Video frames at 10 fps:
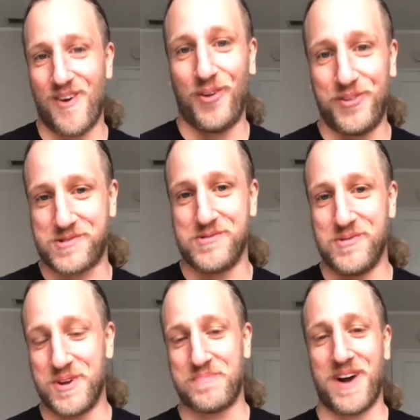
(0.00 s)
old school
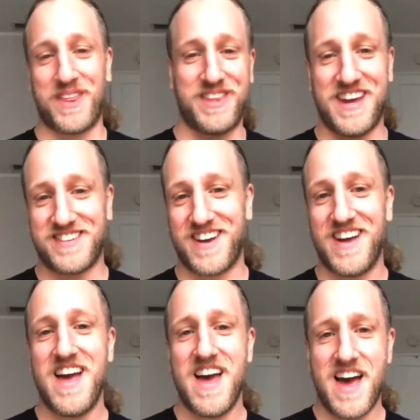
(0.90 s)
with my things.
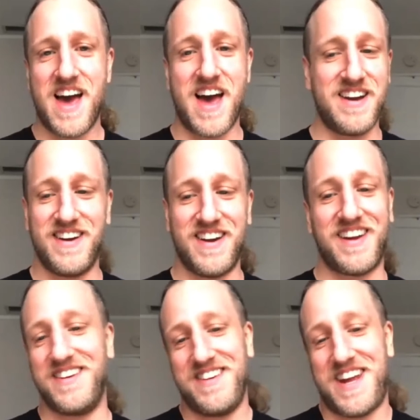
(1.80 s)
And
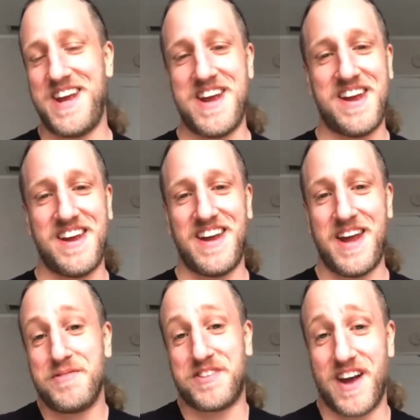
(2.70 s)
he
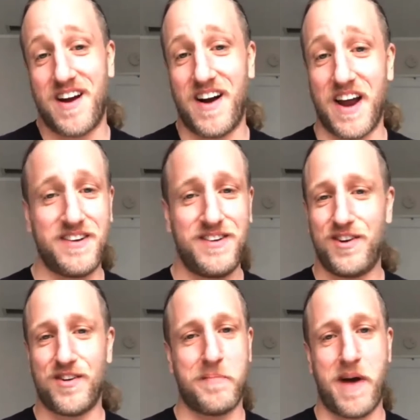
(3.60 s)
was there, and
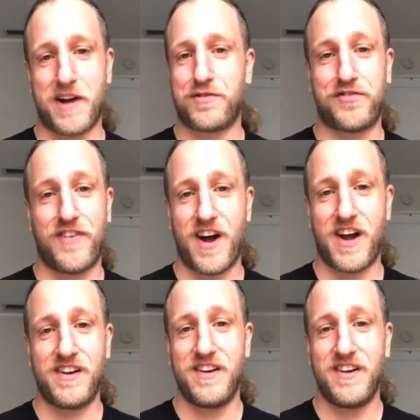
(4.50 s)
you know the match was fine.